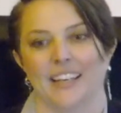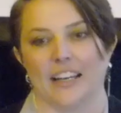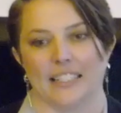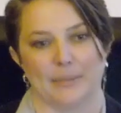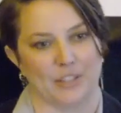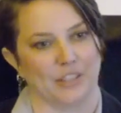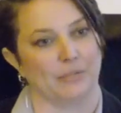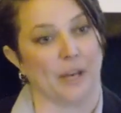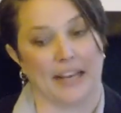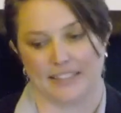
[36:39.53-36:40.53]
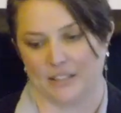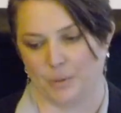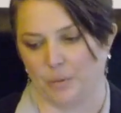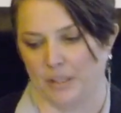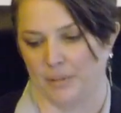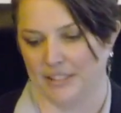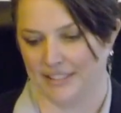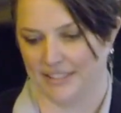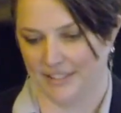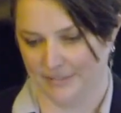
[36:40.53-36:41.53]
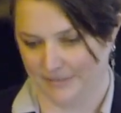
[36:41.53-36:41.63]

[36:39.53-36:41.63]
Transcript: especially for access requirements.